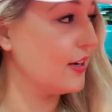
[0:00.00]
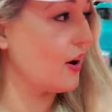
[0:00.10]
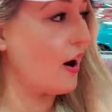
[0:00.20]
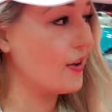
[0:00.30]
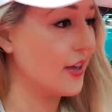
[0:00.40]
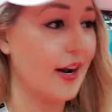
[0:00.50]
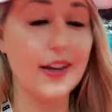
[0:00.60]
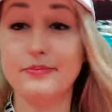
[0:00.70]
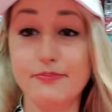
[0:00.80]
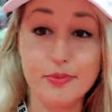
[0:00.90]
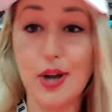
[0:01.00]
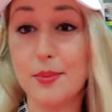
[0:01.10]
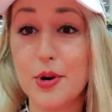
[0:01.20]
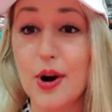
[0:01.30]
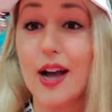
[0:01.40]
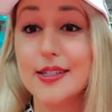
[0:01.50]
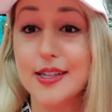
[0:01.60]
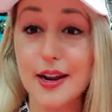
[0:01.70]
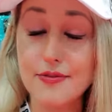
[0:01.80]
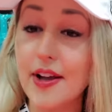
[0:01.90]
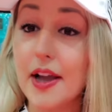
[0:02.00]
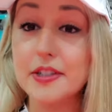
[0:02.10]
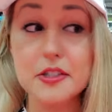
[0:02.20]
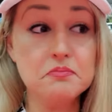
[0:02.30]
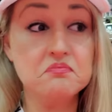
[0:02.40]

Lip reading: car that I come across that I find